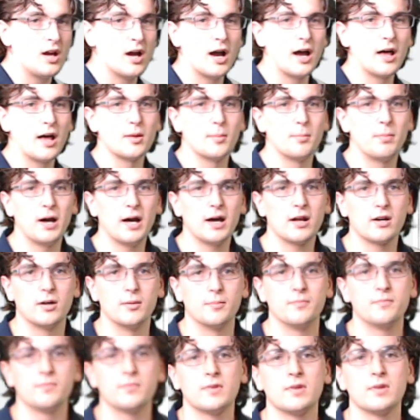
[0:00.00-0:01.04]
On the
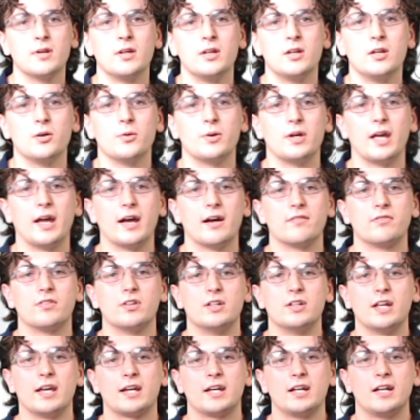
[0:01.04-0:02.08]
bottom, we have
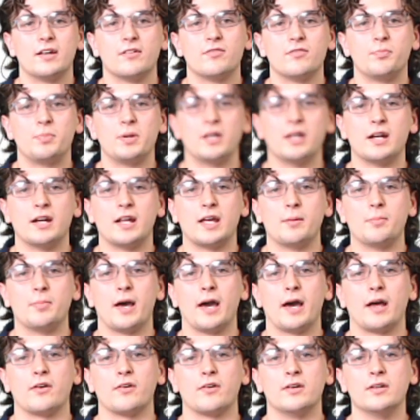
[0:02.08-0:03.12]
the negative PNA
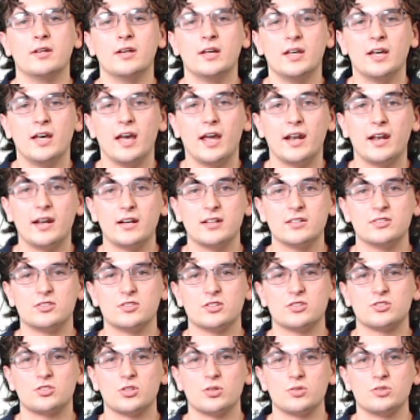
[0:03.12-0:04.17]
pattern, and it is
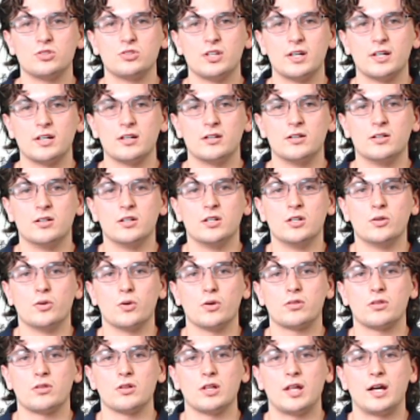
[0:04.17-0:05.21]
associated
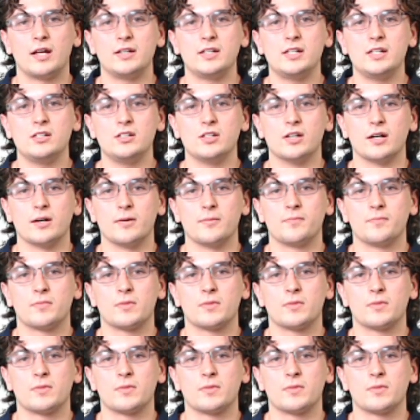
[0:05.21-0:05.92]
with the La Nina,